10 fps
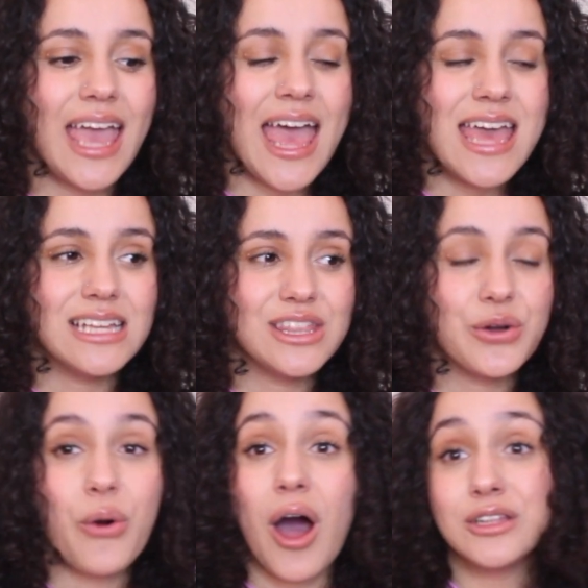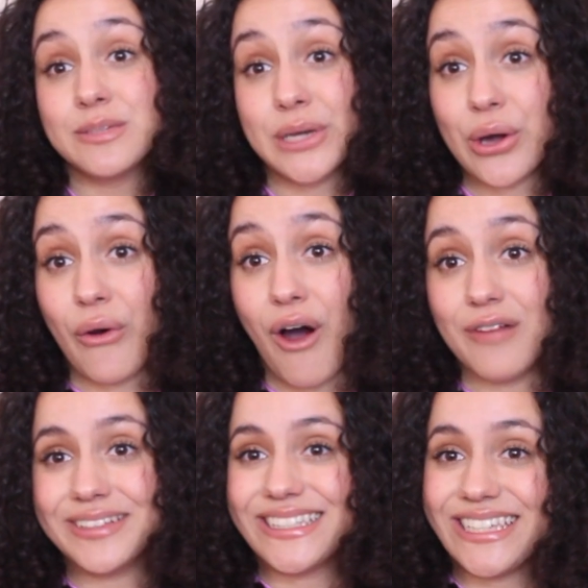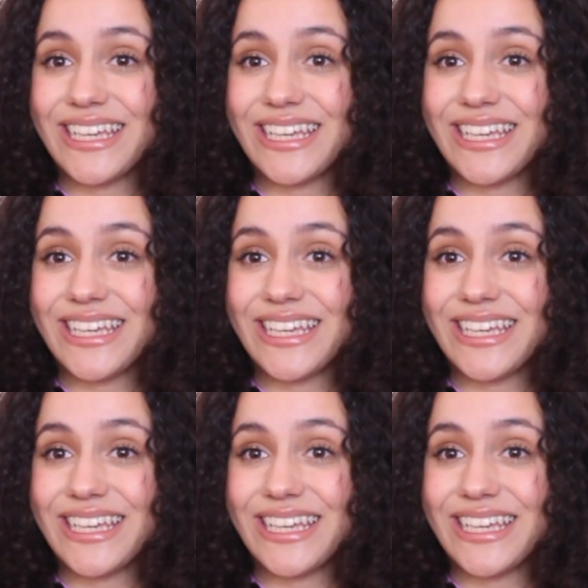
And the ultimate goal, obviously,